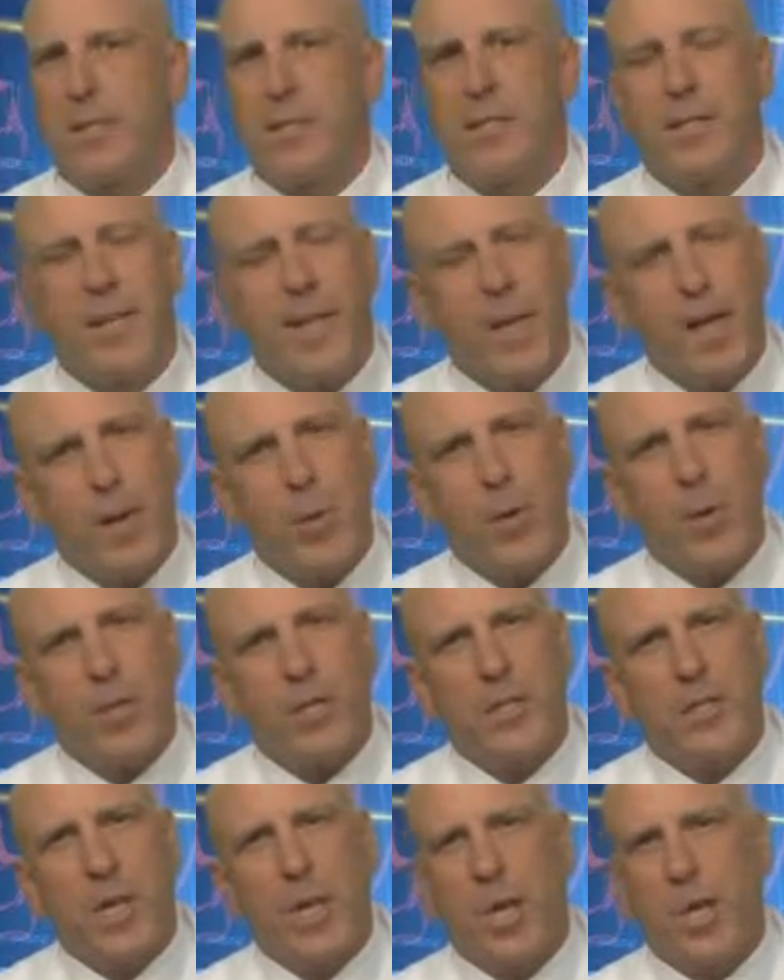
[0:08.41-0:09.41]
Today I want
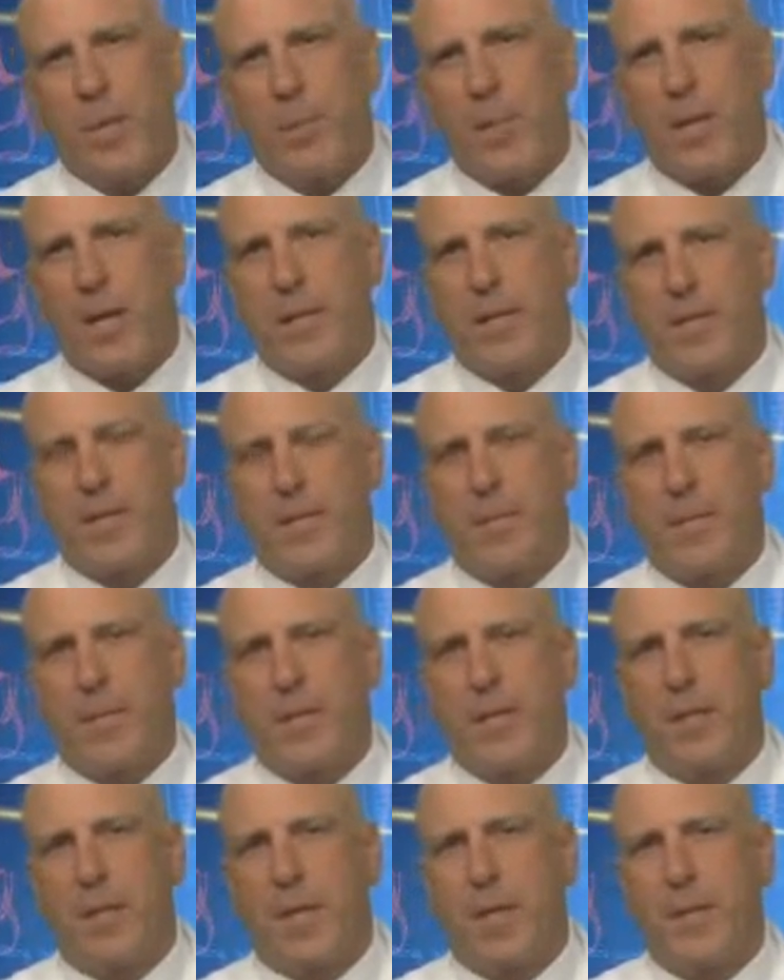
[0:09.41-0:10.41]
to talk about
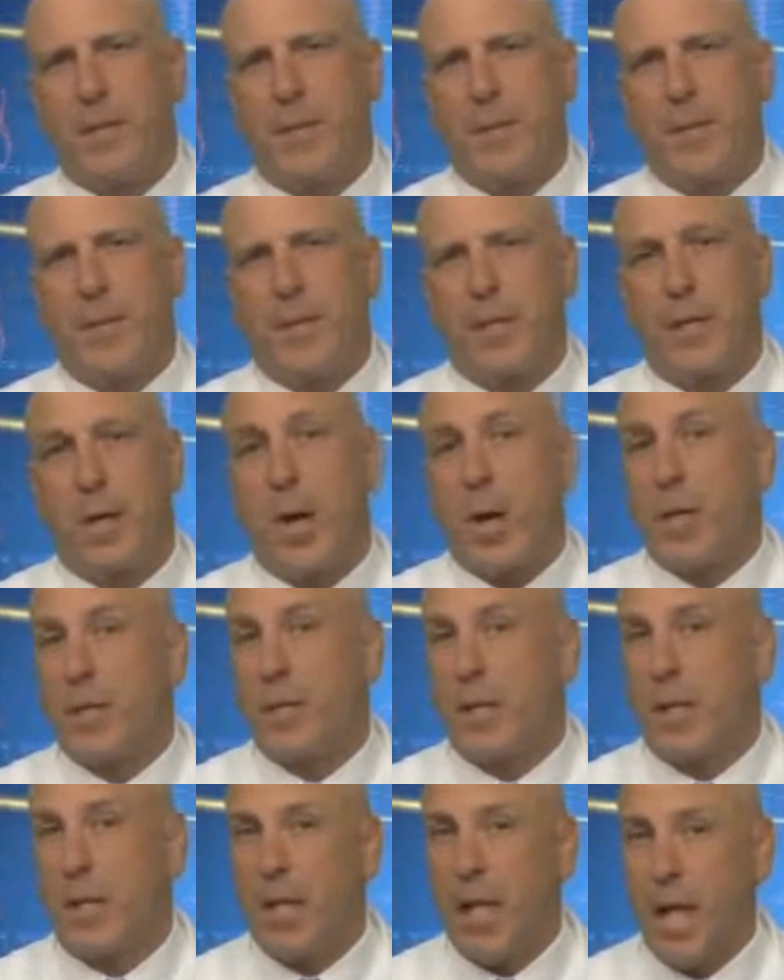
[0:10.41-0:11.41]
something that's been
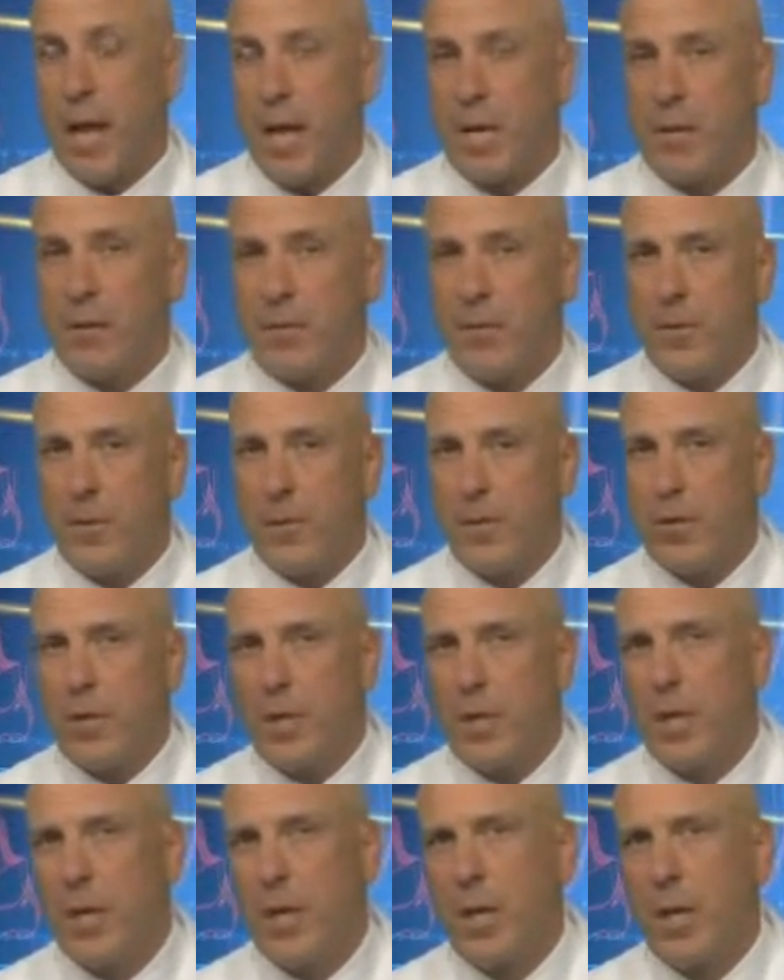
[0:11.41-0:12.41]
causing a lot of
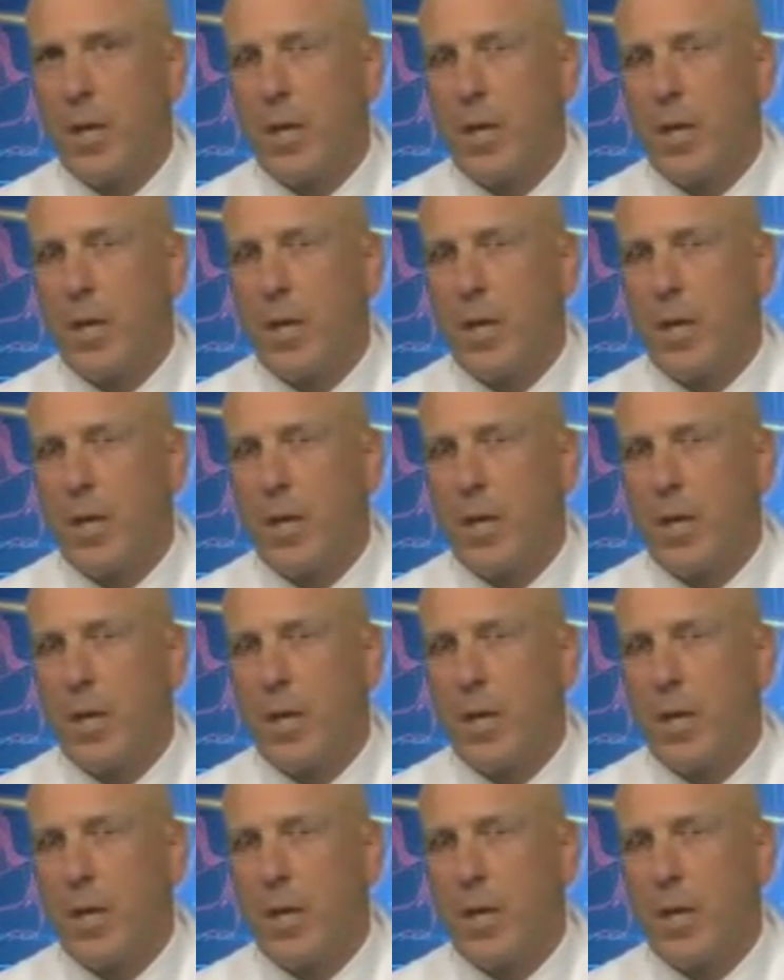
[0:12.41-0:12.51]
confusion